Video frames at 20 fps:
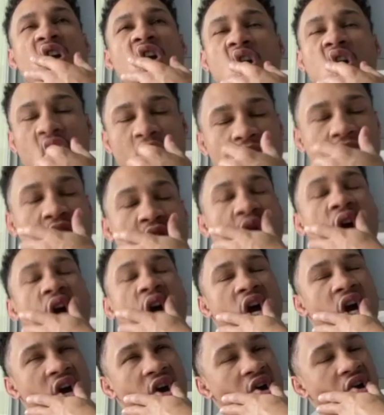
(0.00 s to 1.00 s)
But if an
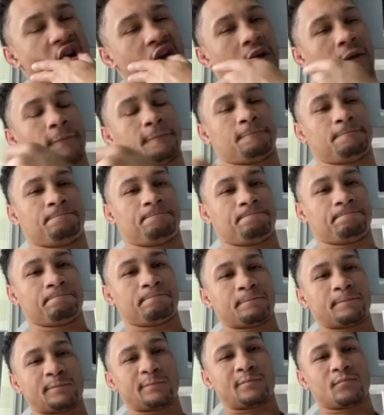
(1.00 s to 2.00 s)
Adrien Broner fight was
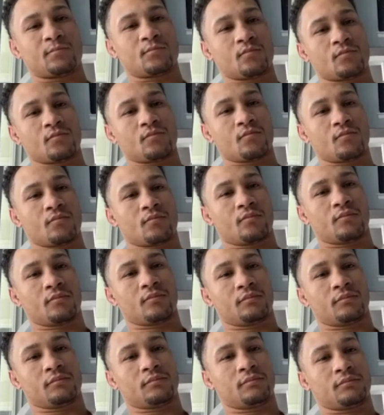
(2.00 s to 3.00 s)
offered at one forty, that,
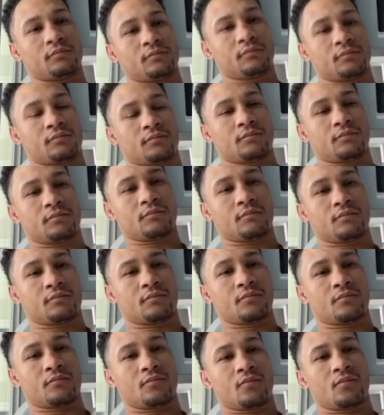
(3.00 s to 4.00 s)
that's another avenue.
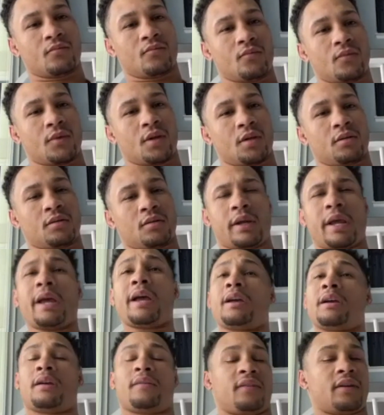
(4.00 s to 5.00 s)

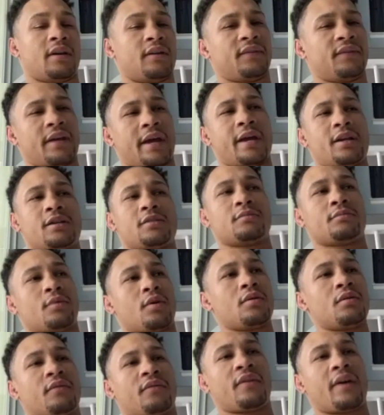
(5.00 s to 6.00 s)
Yeah, if, if the Adrien
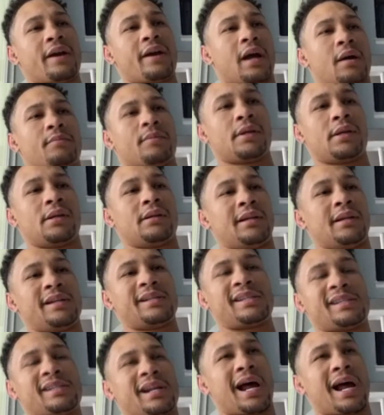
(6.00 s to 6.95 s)
Broner fight, I mean, listen,